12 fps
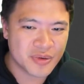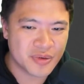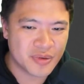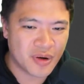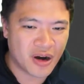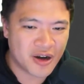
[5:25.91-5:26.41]

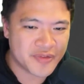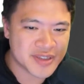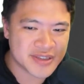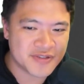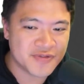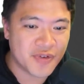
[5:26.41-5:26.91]
who
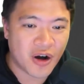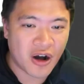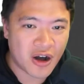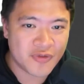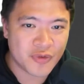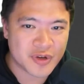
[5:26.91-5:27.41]
obviously
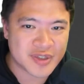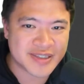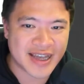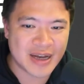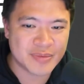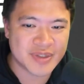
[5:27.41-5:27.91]
fall for
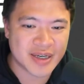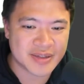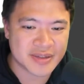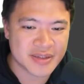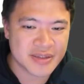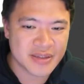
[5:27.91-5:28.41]
scams
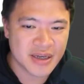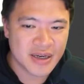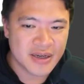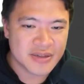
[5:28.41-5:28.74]
like this.